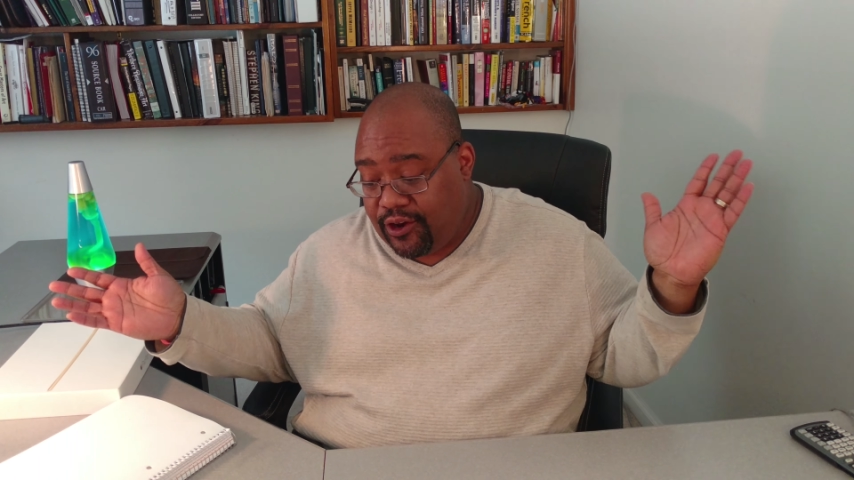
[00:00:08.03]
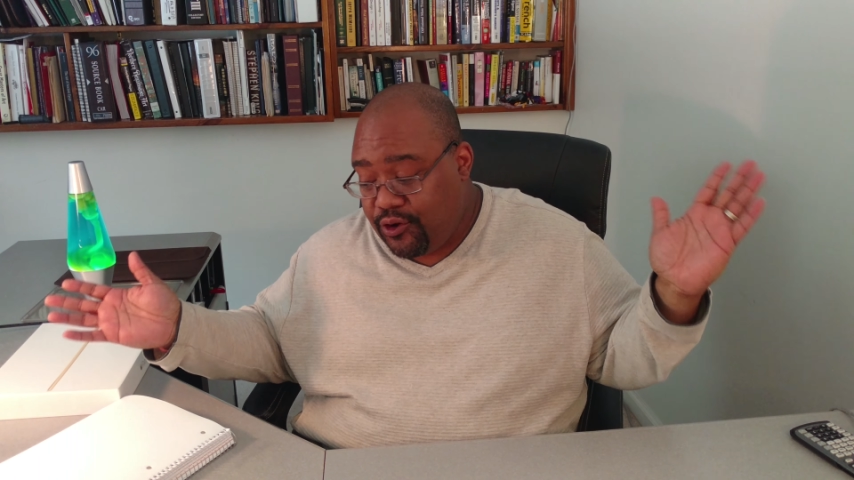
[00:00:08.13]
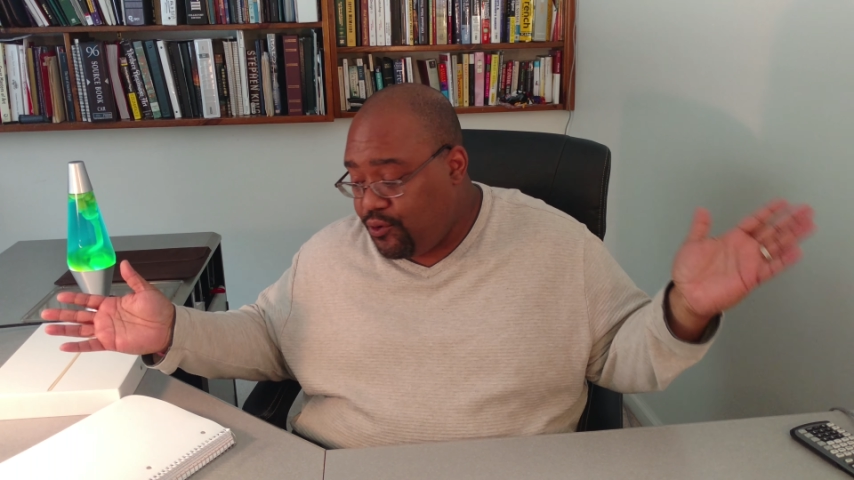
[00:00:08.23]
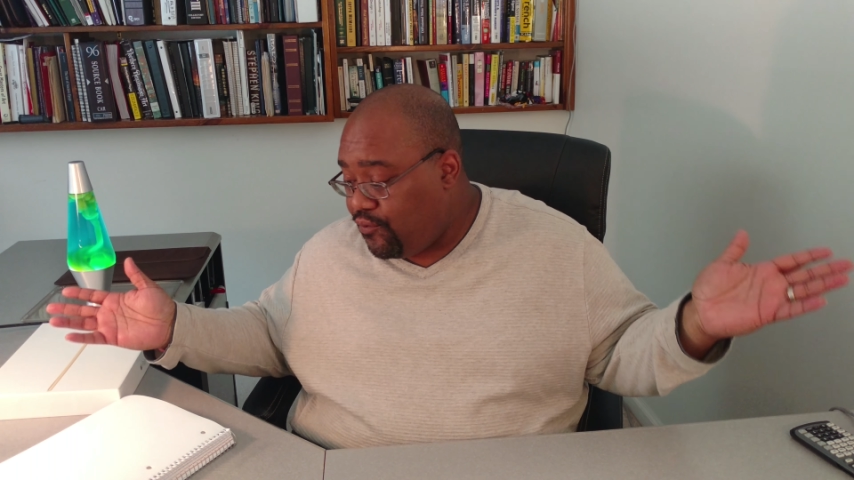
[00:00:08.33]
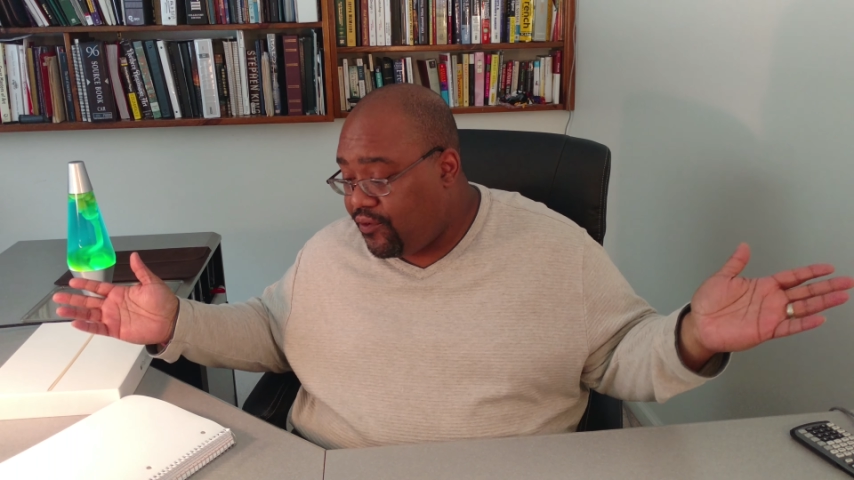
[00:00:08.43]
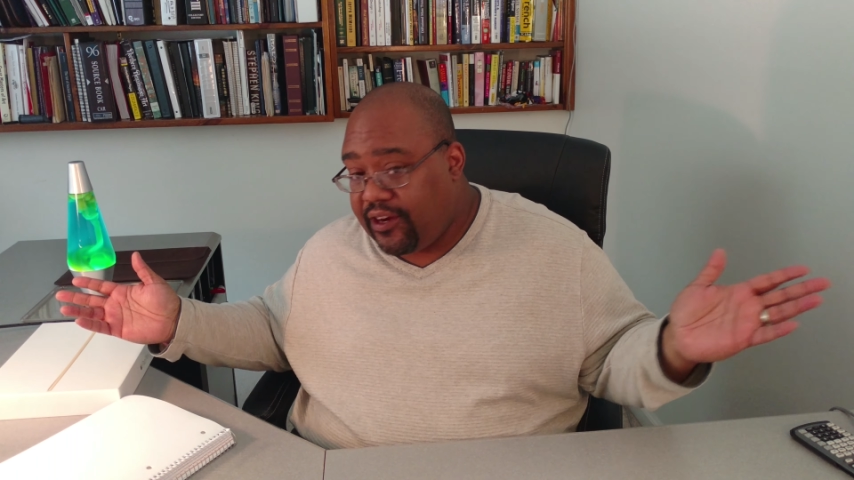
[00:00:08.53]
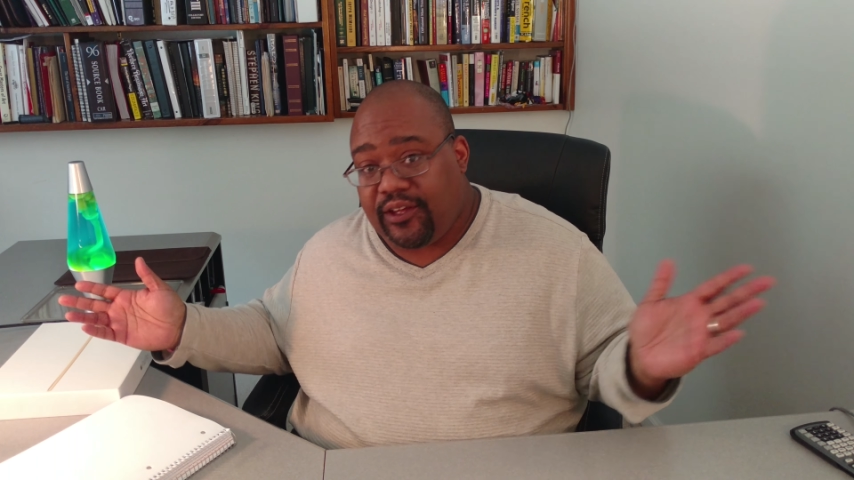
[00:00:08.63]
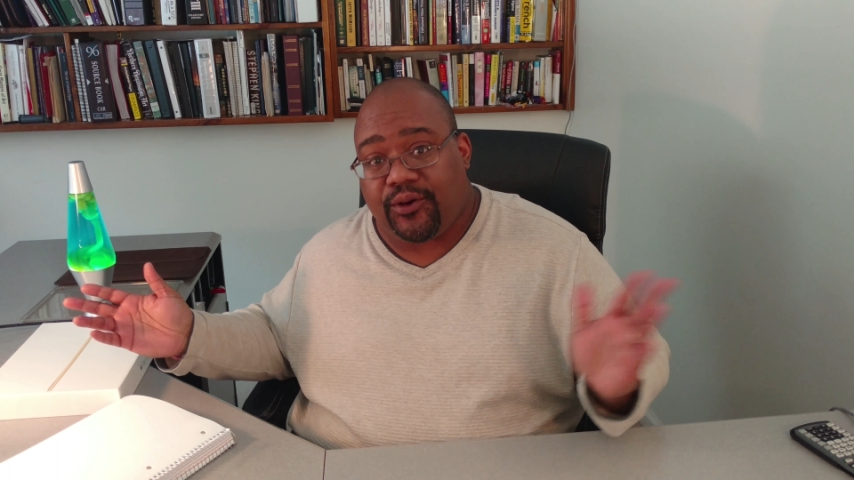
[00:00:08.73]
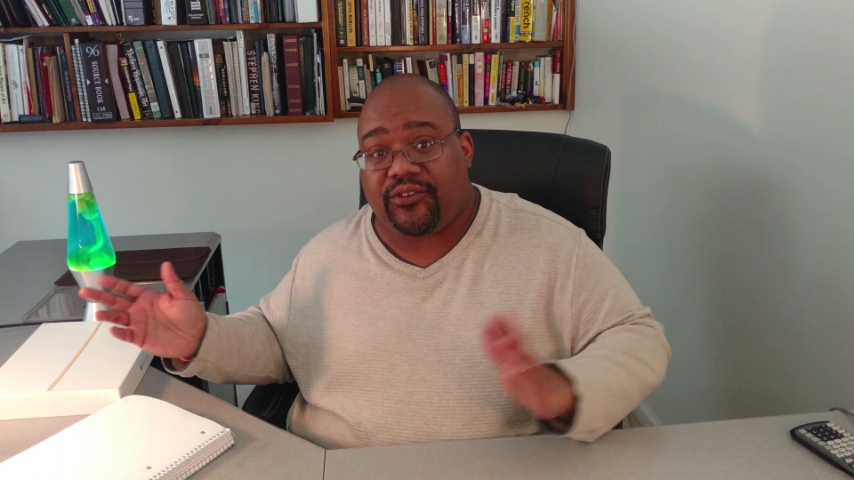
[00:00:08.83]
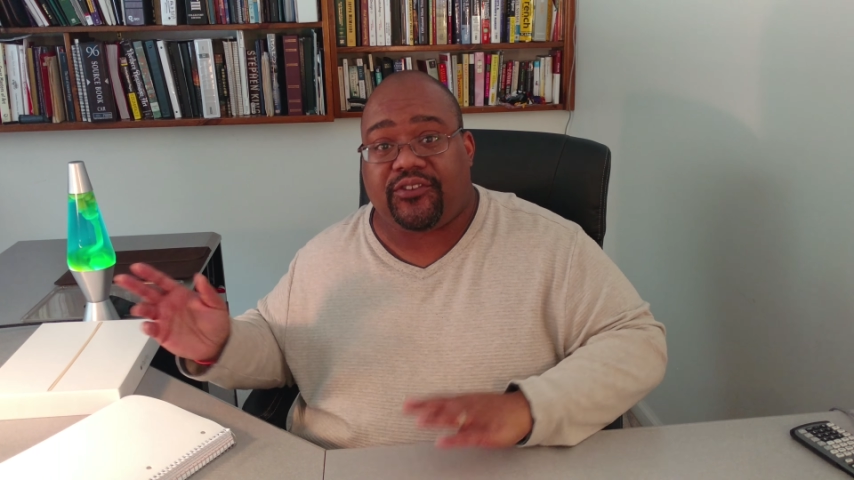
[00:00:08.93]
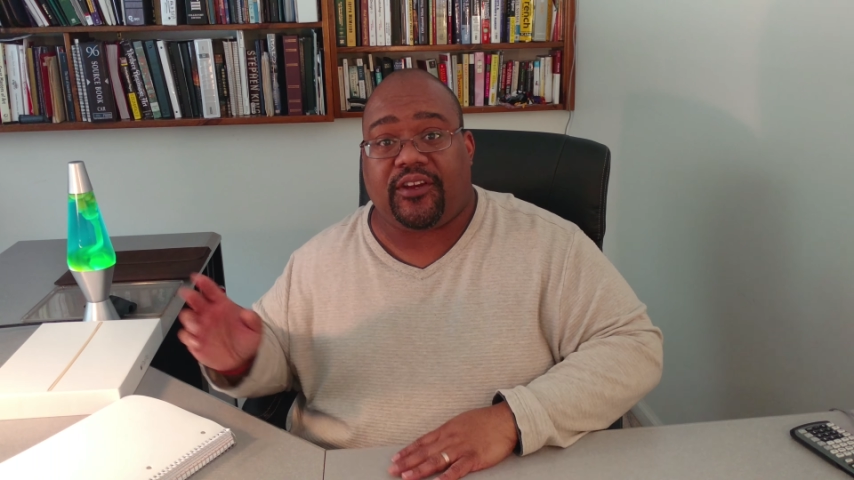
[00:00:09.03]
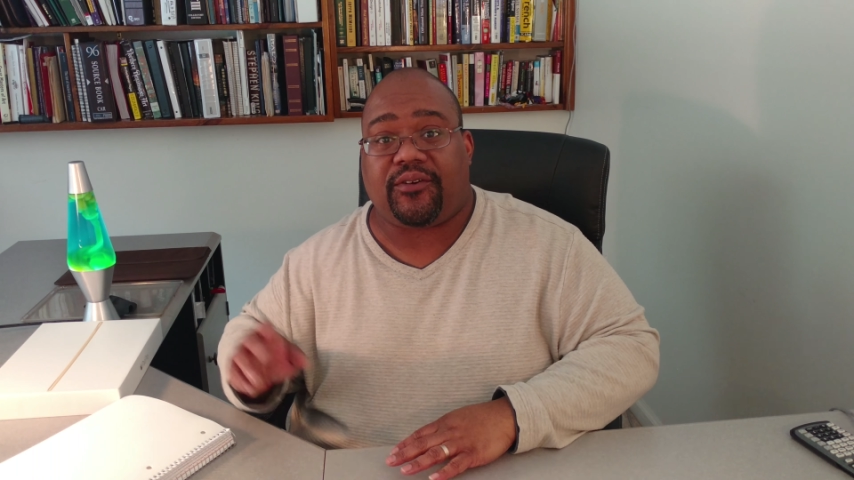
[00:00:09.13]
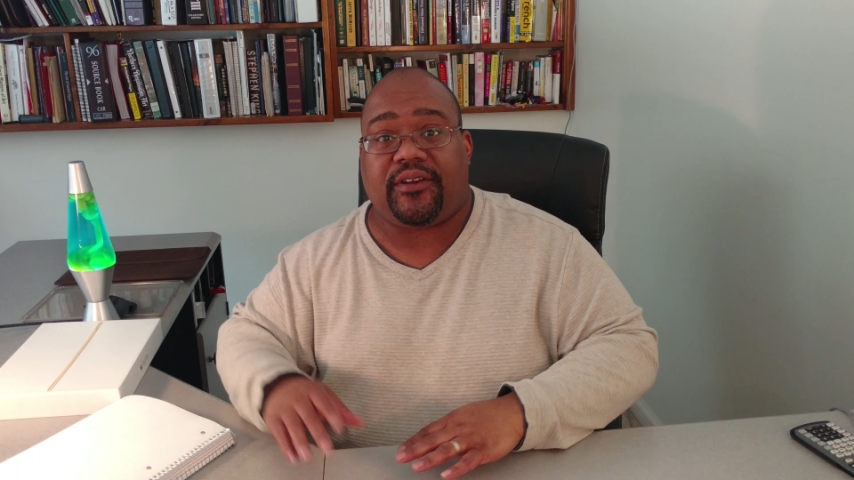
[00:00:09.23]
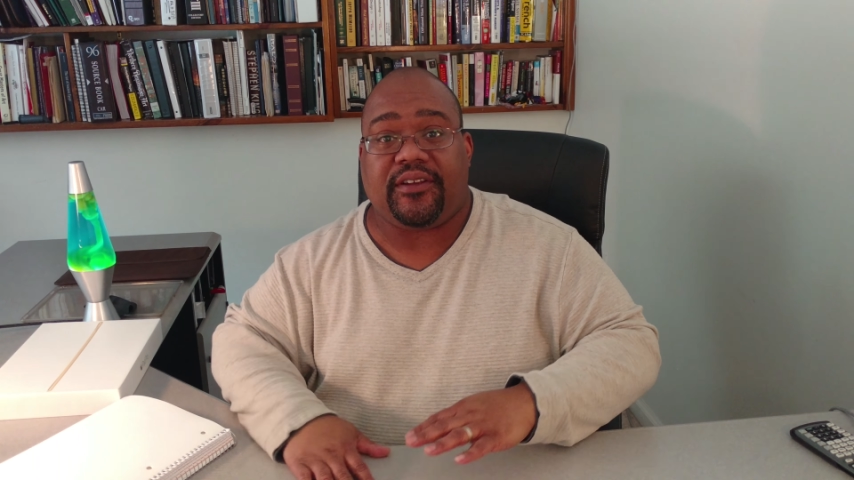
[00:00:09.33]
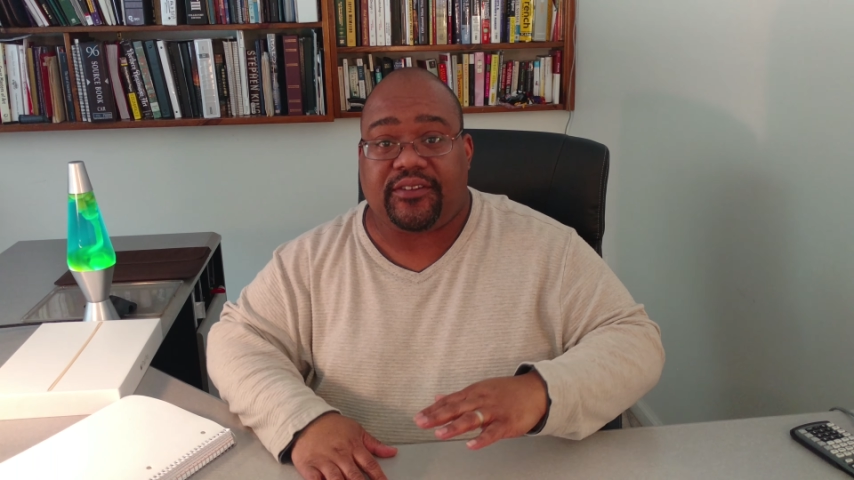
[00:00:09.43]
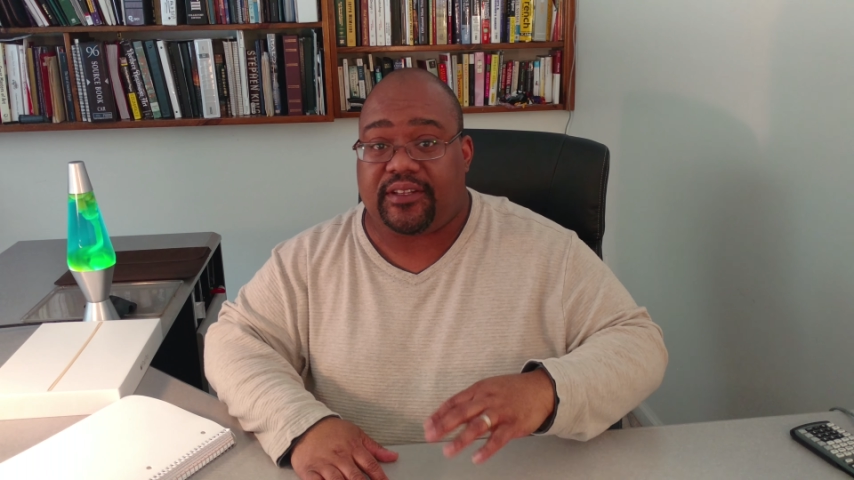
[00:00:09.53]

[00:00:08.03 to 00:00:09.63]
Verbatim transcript: new video series.